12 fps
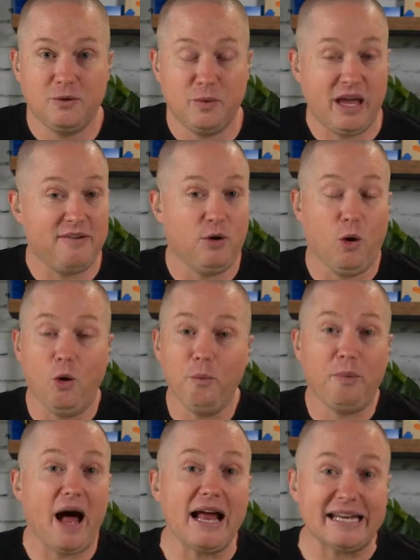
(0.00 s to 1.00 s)
We have a
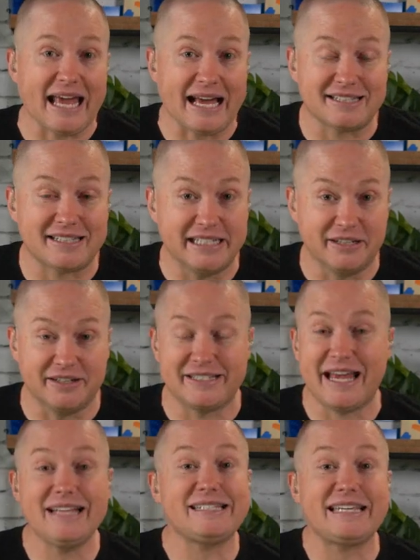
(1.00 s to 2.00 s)
whole podcast
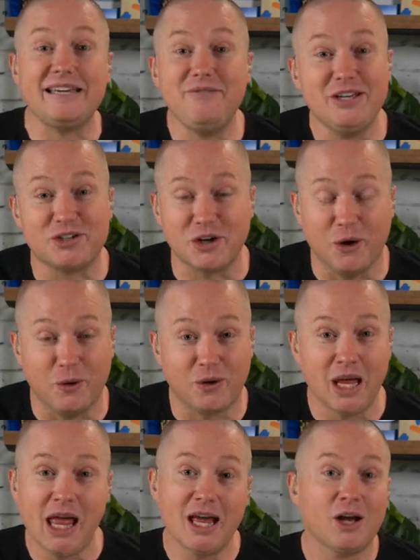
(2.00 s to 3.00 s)
series and TV
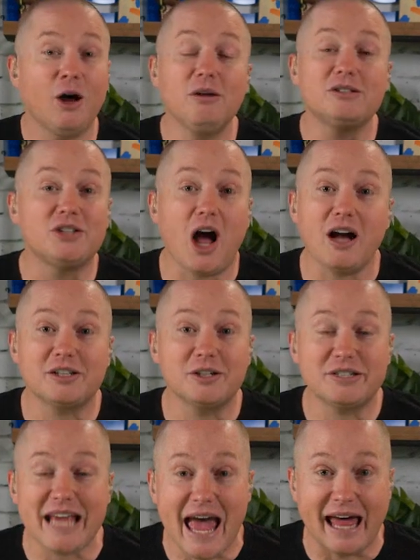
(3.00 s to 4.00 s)
show called
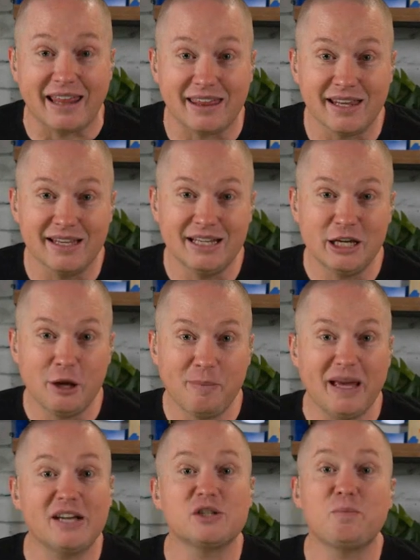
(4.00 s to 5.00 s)
Dr. Death
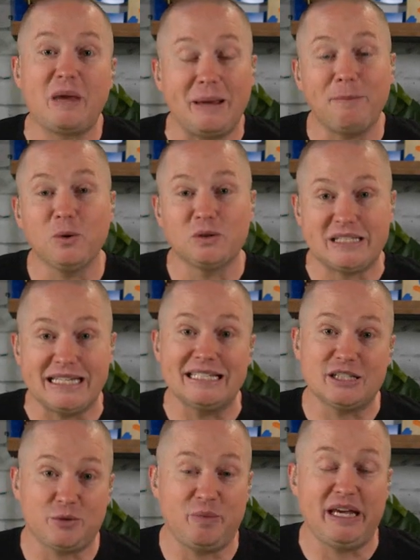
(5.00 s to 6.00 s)
because people
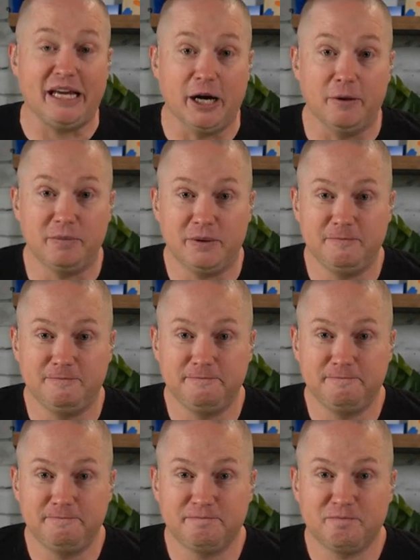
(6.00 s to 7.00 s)
didn't speak up.
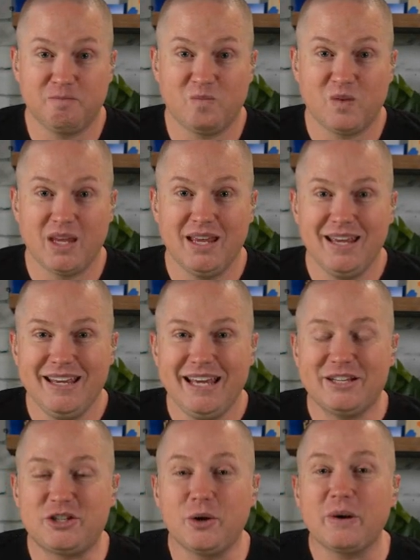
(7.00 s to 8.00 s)

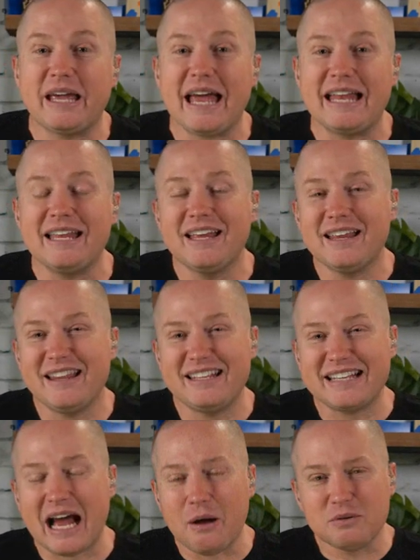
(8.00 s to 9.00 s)
And so again,
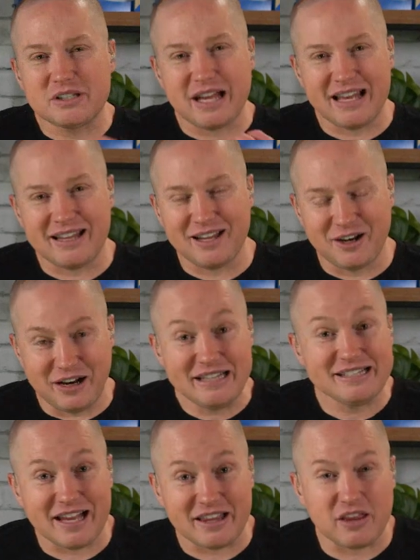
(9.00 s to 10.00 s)
these outside or
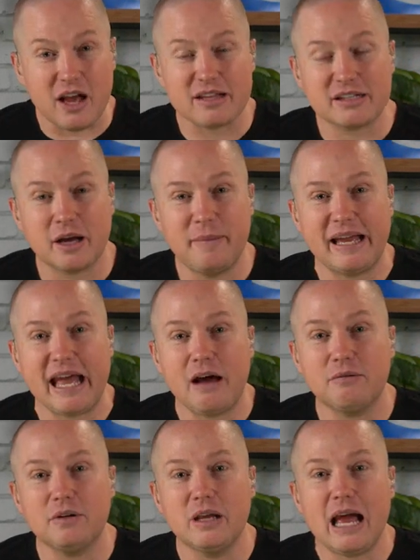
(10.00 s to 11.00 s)
inside thoughts coming
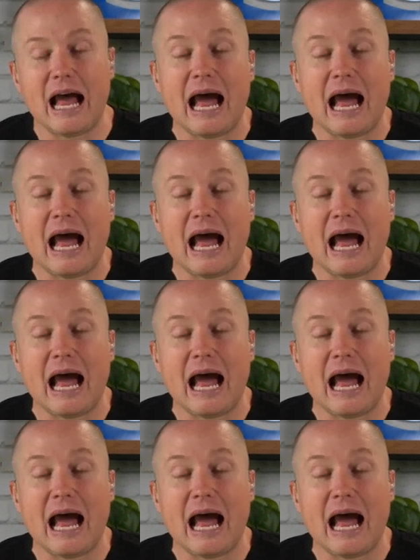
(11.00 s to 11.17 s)
out,